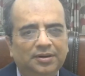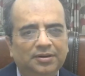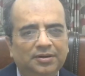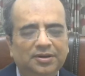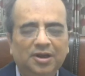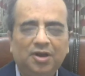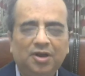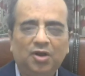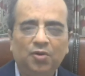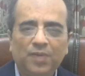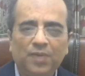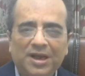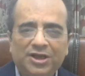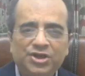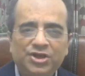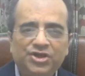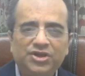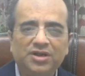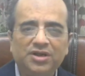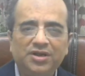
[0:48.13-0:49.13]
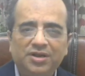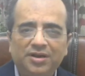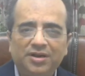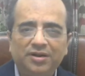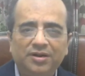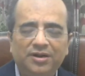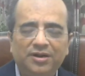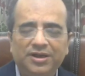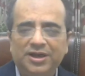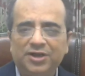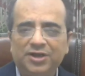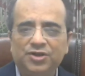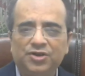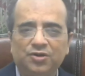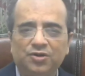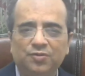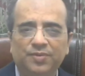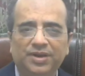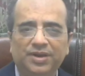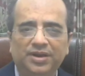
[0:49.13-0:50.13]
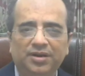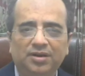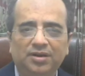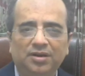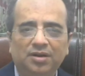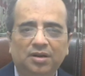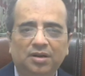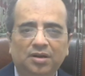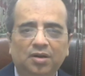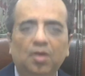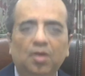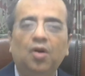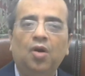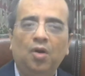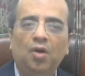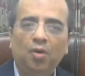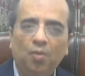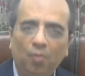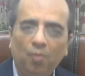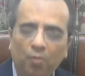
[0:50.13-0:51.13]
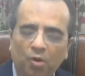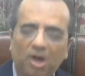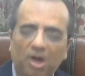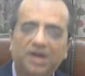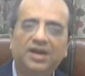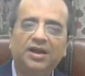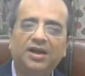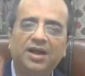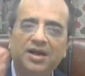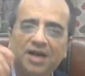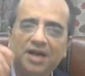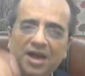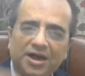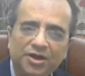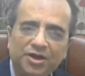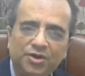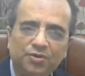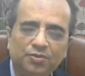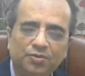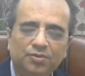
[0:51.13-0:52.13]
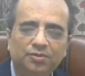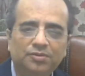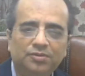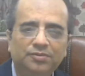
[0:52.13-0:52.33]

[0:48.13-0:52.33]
The question here needs to be what can I do?